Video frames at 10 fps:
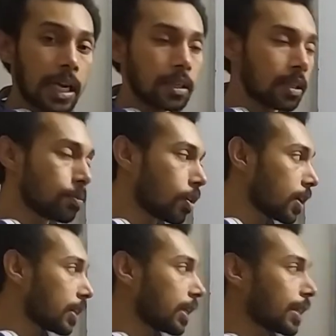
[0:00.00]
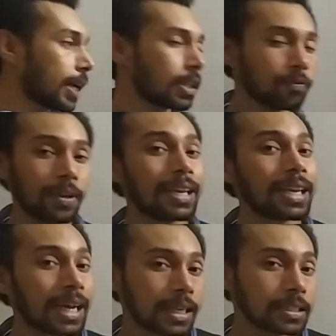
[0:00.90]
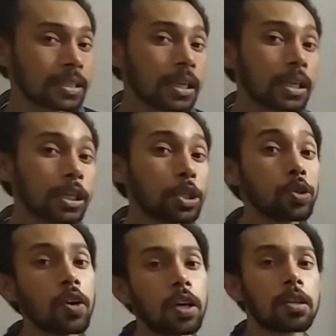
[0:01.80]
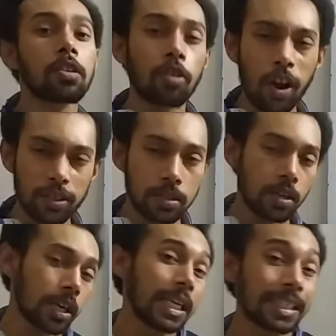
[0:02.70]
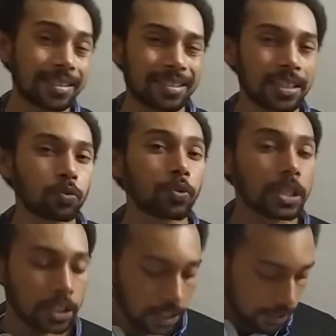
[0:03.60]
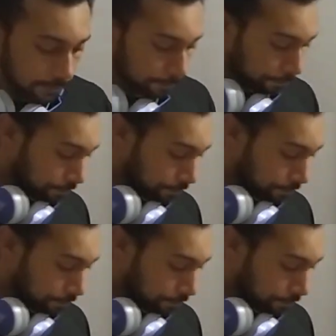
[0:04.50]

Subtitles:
another important thing, that the field lines do not cross or intersect with each other.